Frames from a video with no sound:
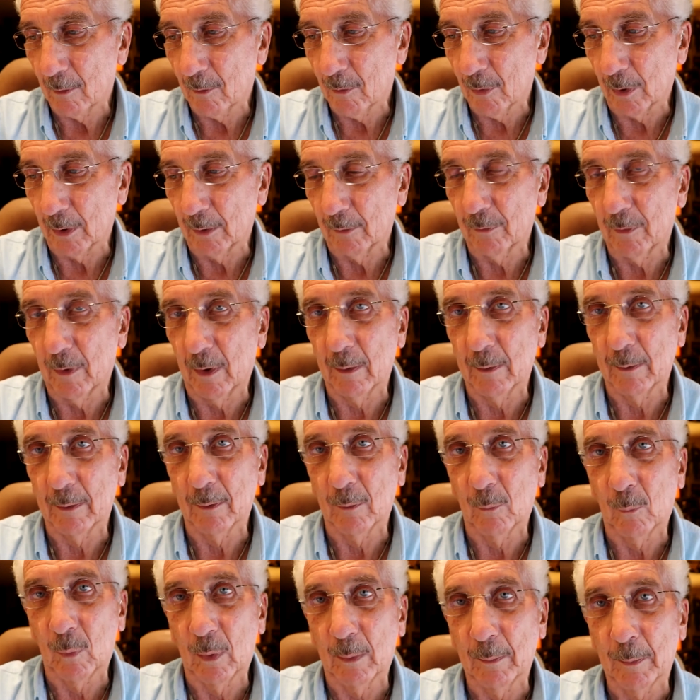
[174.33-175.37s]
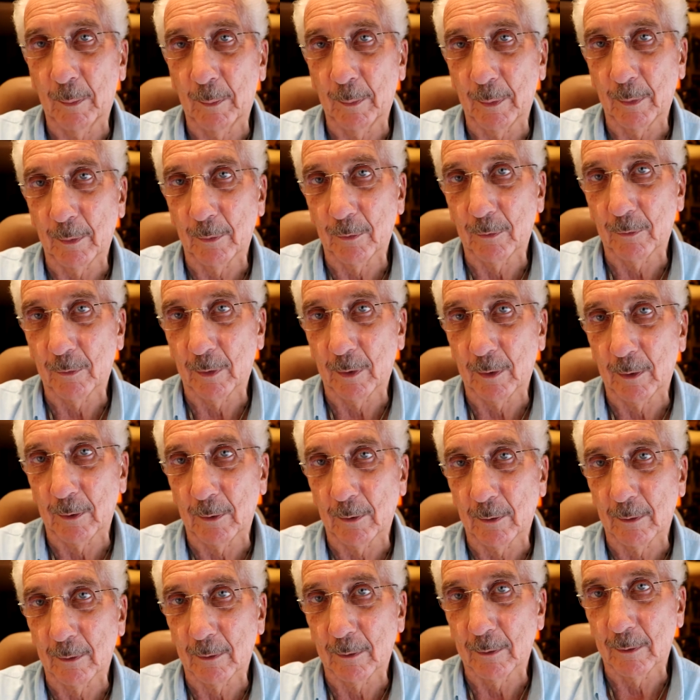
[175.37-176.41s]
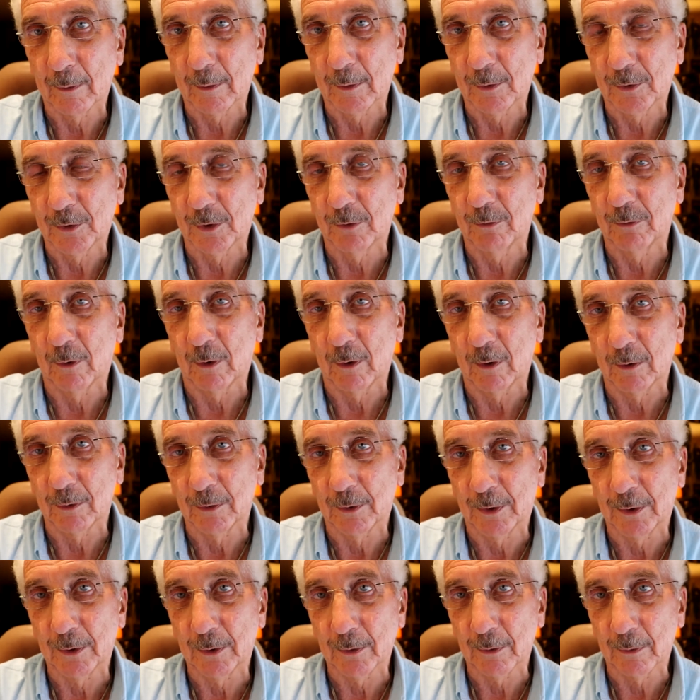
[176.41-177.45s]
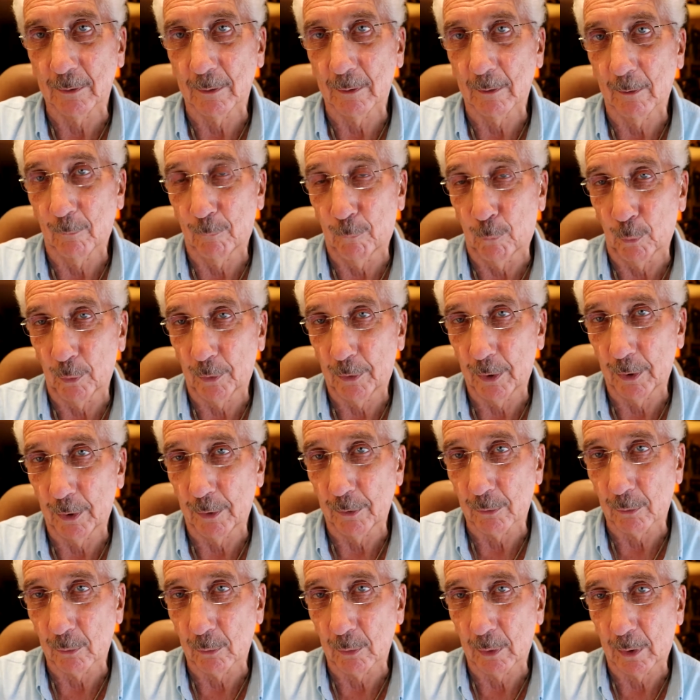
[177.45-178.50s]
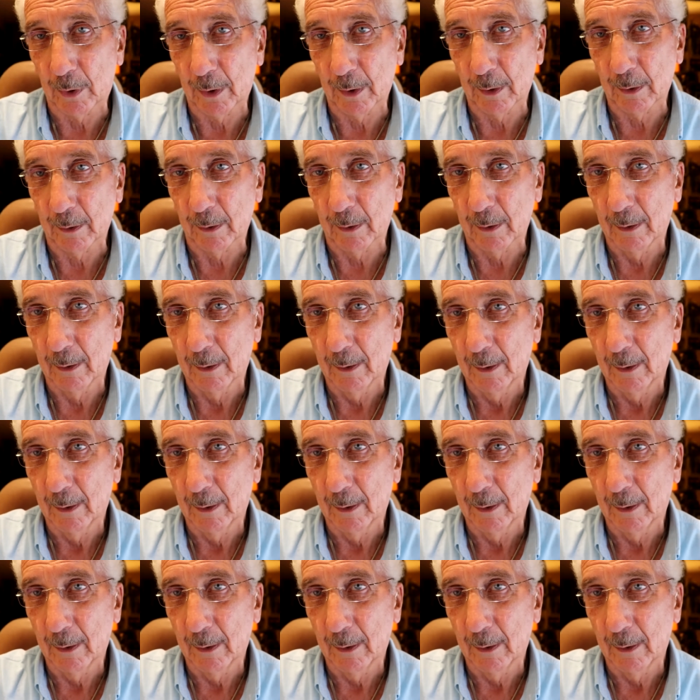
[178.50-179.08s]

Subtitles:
trying to find a web administrator, and she volunteered, a 14-year-old kid.